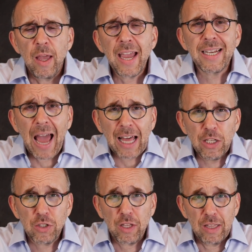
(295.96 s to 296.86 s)

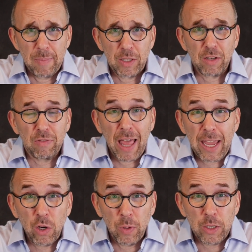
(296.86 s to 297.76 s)
acknowledge the limits of
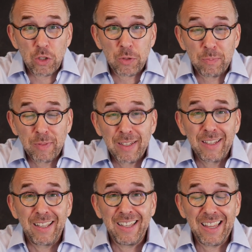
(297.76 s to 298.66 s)
language.
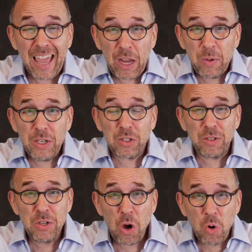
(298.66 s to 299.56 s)

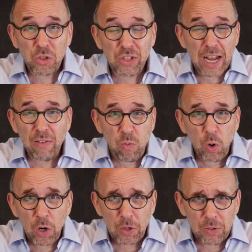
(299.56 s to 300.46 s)
language, no set of
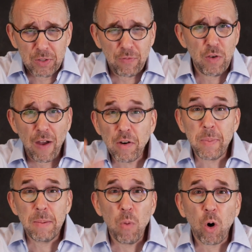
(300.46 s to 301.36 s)
words. If you've ever
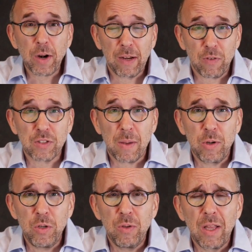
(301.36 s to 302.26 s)
been mourning for
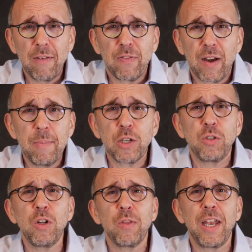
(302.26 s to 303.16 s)
someone who you loved very
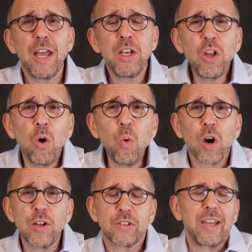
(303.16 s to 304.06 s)
much, you know that no
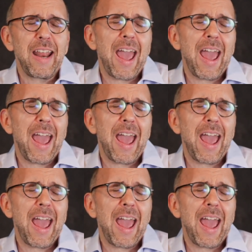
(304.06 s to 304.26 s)
words can